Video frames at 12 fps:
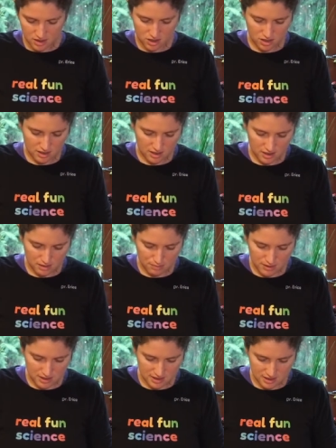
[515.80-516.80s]
so that these
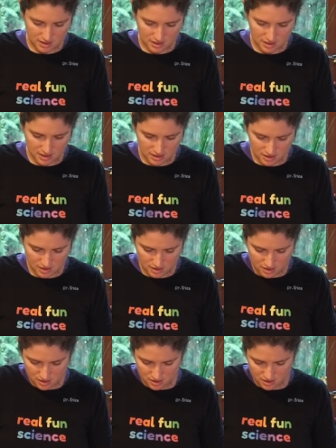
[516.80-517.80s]
pieces
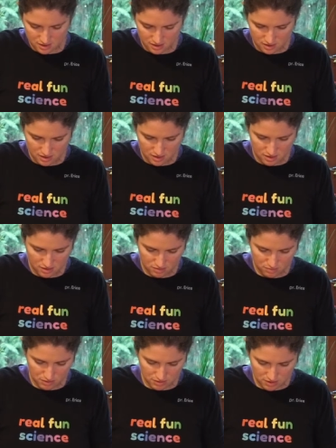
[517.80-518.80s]

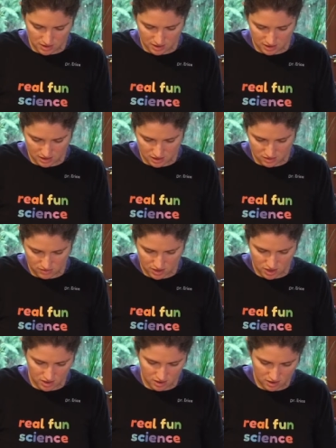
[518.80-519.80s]
we're right next to each
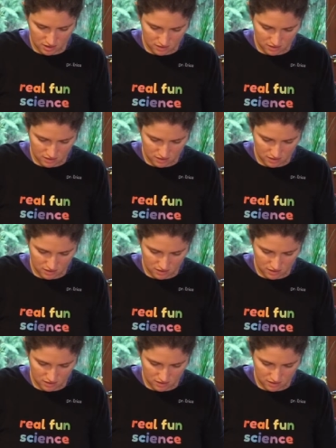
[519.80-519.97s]
other.